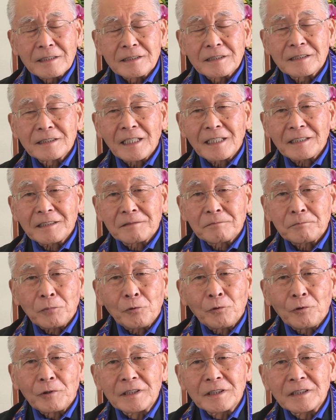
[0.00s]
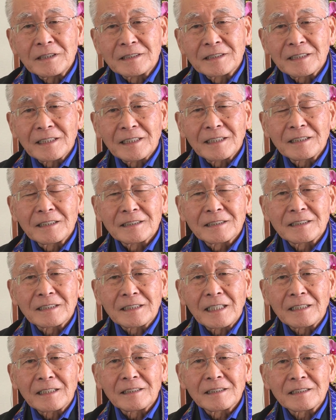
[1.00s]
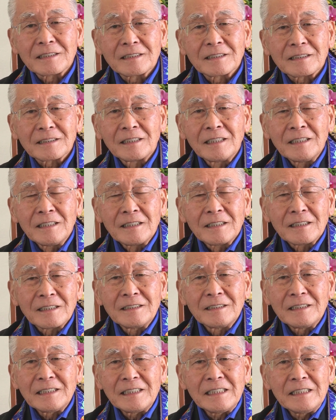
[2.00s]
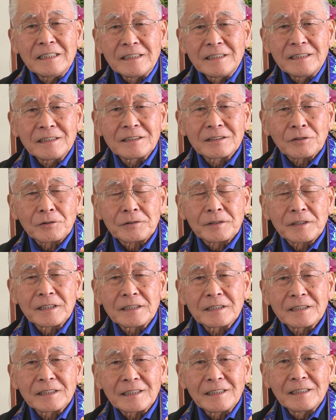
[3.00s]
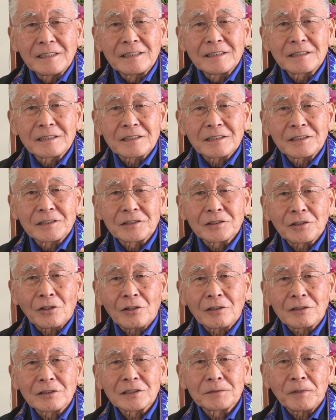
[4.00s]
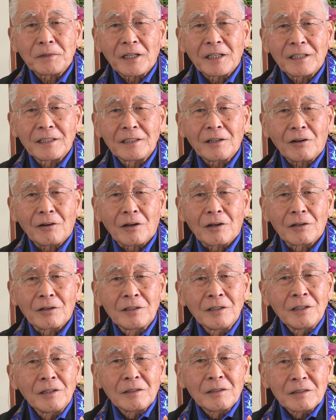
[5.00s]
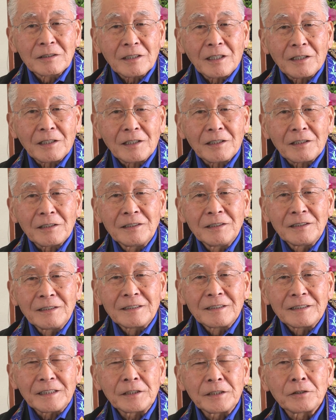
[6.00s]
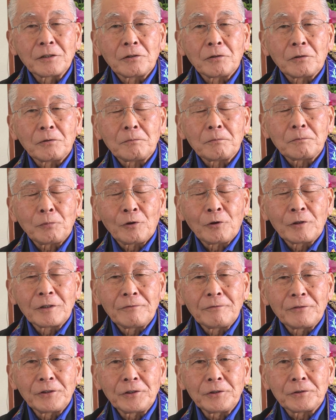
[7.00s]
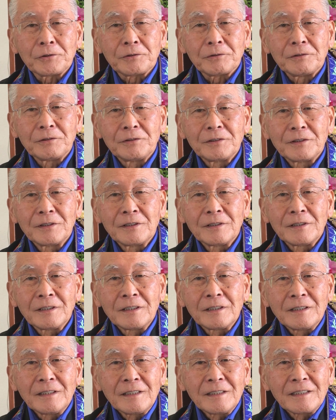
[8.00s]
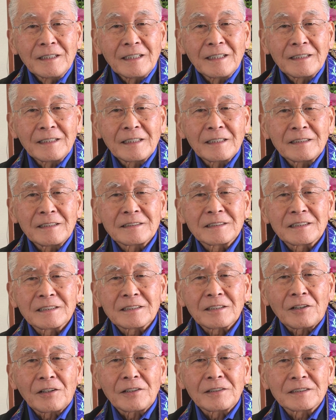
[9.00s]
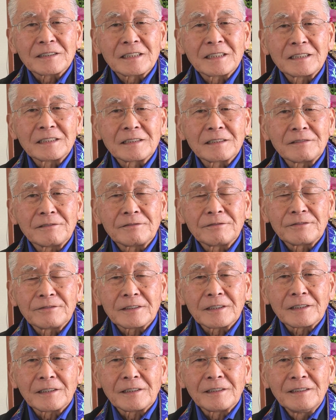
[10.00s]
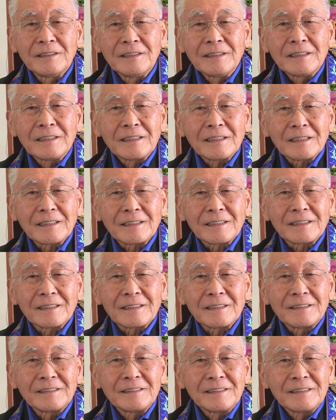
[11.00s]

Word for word: The second point, he said, is that this unease or dis-ease is caused by our uh, ego point of view. And it's our sense of uh, uh,